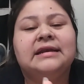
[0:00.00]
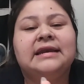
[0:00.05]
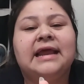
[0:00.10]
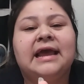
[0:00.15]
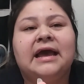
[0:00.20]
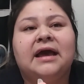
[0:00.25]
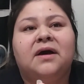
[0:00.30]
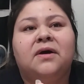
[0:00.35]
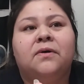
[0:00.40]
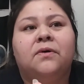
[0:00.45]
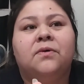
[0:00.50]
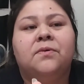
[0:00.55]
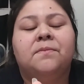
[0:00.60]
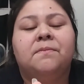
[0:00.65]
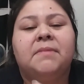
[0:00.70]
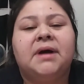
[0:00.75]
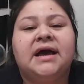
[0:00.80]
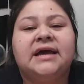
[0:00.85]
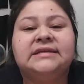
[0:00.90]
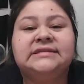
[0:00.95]
Now,
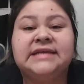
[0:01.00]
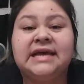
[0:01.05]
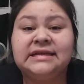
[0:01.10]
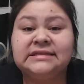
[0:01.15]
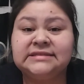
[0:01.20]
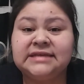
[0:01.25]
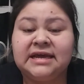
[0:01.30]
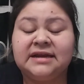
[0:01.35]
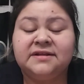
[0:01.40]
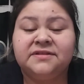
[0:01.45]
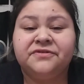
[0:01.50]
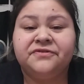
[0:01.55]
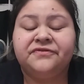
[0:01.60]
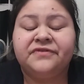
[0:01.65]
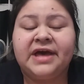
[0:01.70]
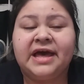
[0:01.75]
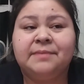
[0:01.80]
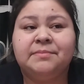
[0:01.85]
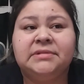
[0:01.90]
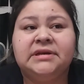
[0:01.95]
my dad's side of the
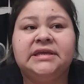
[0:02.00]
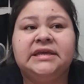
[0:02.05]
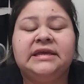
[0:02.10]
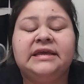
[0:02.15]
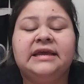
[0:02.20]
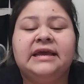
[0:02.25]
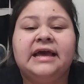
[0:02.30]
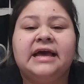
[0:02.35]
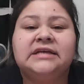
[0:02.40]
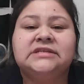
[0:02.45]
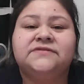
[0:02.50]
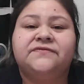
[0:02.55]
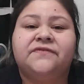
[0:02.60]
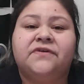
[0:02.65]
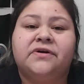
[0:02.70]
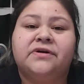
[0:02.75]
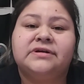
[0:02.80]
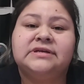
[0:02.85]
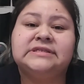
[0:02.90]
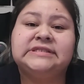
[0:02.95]
family, as
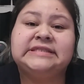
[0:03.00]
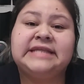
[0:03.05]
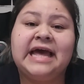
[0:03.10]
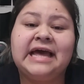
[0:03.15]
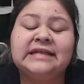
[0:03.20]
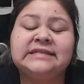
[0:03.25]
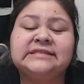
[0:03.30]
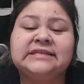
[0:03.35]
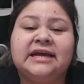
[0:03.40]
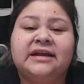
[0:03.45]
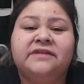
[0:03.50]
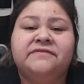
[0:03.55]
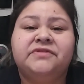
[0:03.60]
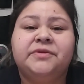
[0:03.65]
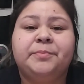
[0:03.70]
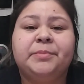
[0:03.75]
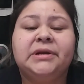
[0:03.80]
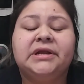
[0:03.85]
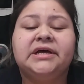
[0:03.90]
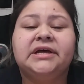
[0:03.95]
far as that side of
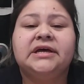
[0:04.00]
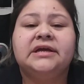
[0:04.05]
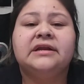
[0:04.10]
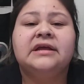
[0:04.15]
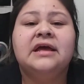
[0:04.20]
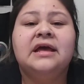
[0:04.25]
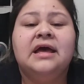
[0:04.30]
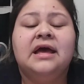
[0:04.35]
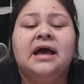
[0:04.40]
the blood,